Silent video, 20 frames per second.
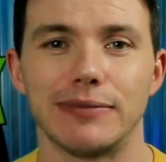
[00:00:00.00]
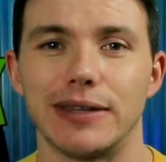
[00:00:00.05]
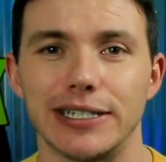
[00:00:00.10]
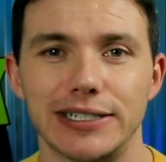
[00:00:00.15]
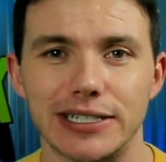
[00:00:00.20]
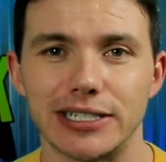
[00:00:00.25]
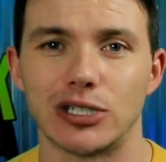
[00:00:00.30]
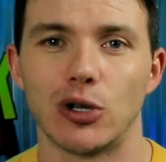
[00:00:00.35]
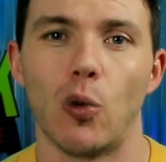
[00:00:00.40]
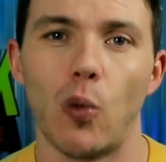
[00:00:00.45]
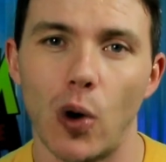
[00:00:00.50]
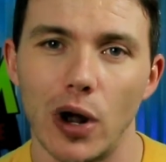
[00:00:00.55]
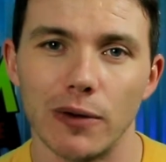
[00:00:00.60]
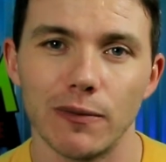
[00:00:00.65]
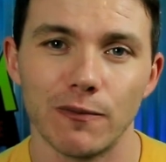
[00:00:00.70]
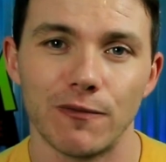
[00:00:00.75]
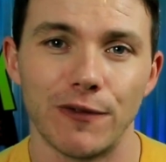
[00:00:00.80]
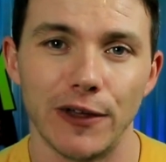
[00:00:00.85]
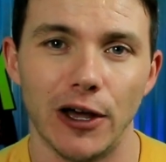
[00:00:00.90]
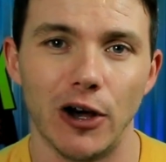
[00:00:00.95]
This is the
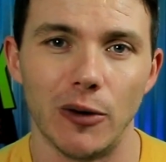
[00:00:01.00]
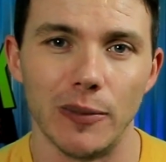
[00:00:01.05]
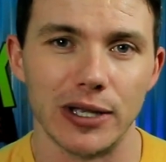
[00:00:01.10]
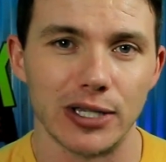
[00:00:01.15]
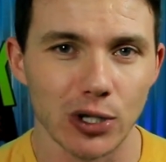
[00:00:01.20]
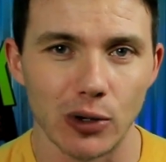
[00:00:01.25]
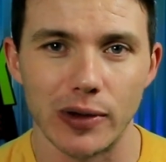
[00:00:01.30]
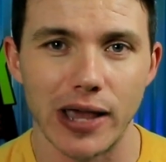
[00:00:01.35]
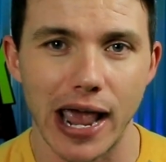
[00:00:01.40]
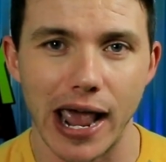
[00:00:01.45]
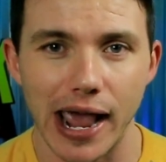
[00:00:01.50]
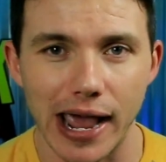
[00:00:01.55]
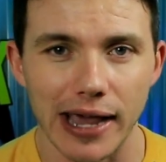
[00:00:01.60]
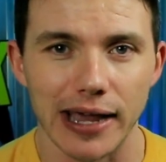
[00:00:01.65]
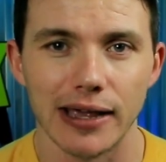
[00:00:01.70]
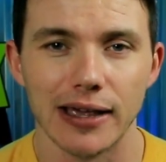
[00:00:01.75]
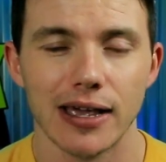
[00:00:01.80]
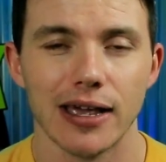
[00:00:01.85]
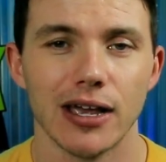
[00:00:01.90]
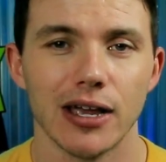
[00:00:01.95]
one film it's
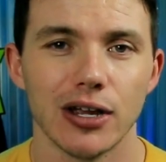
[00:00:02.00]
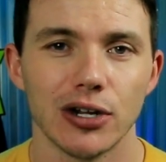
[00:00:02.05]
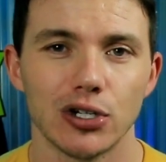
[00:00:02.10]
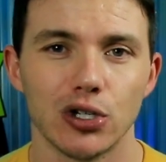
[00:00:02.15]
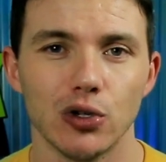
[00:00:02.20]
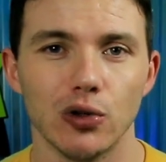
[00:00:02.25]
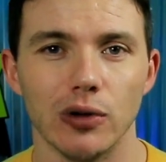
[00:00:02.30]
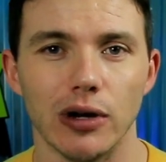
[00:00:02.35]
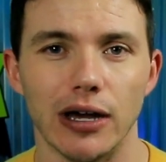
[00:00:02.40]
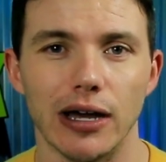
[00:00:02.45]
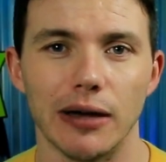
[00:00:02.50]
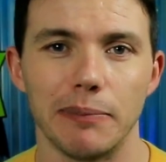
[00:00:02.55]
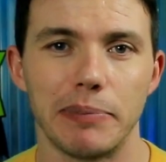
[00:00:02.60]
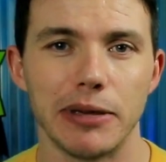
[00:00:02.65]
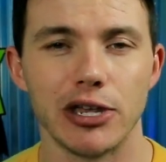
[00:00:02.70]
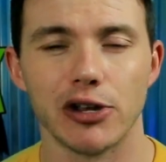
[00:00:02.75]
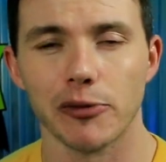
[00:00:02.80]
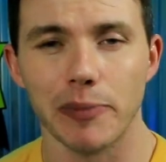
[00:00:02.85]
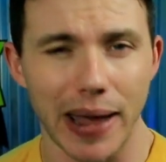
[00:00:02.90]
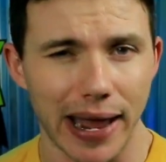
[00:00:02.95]
okay to uh,
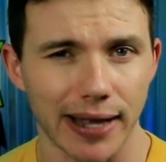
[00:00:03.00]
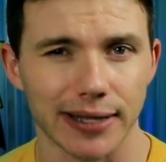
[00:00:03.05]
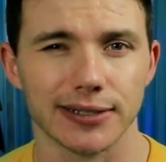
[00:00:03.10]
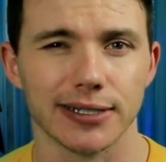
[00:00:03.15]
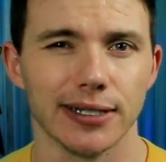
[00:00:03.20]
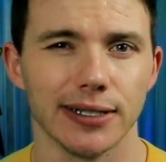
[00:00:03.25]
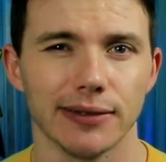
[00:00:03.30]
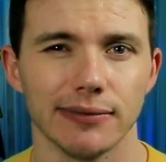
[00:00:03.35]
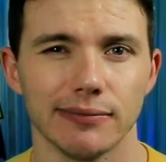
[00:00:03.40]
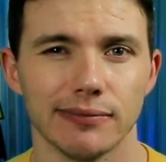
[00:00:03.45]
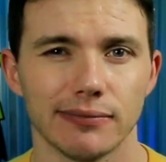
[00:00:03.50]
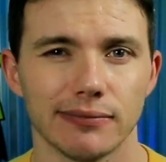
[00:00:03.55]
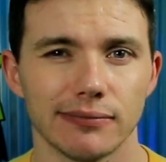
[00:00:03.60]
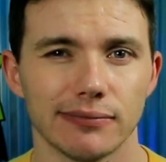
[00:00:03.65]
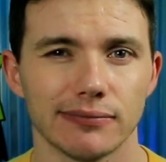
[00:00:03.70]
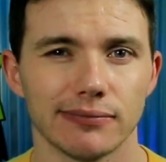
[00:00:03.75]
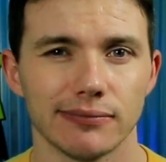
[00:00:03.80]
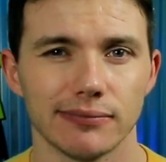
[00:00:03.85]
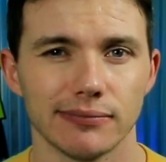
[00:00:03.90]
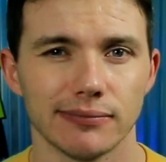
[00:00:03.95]
pee your pants in.
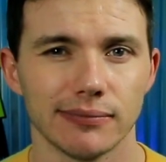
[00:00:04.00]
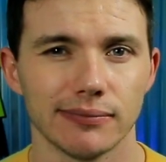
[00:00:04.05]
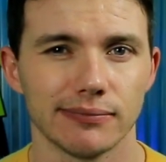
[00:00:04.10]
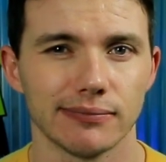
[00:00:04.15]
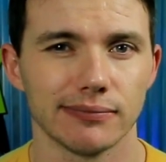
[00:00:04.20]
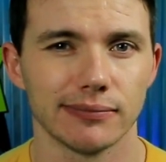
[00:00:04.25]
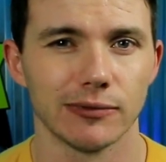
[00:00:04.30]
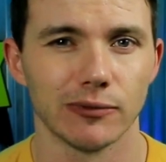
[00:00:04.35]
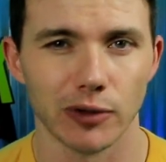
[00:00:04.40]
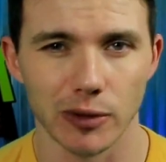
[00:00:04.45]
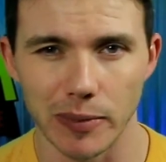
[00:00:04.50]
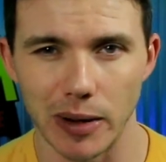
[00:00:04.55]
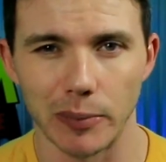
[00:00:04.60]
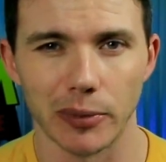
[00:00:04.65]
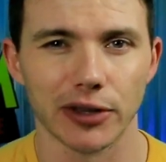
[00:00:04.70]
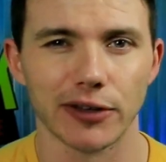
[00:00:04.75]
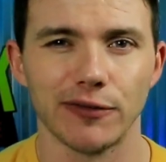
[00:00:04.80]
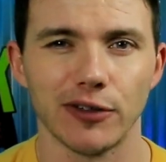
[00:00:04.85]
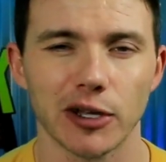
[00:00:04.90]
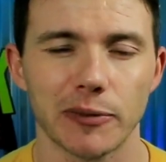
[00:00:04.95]

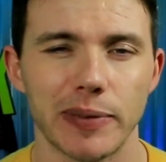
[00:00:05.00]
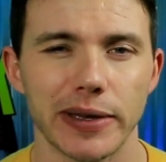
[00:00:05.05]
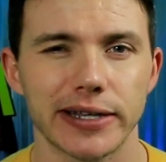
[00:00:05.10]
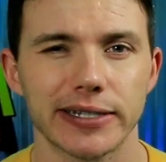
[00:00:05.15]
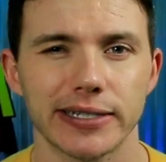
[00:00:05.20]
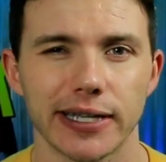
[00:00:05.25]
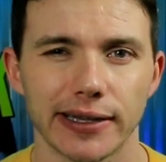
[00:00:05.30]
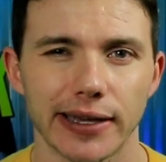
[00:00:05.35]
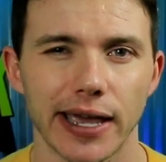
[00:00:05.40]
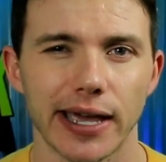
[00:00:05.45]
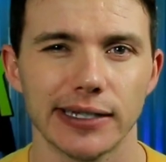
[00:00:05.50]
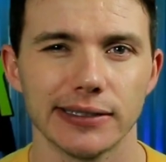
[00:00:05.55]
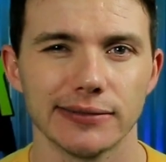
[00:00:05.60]
Remember the flick pick said that.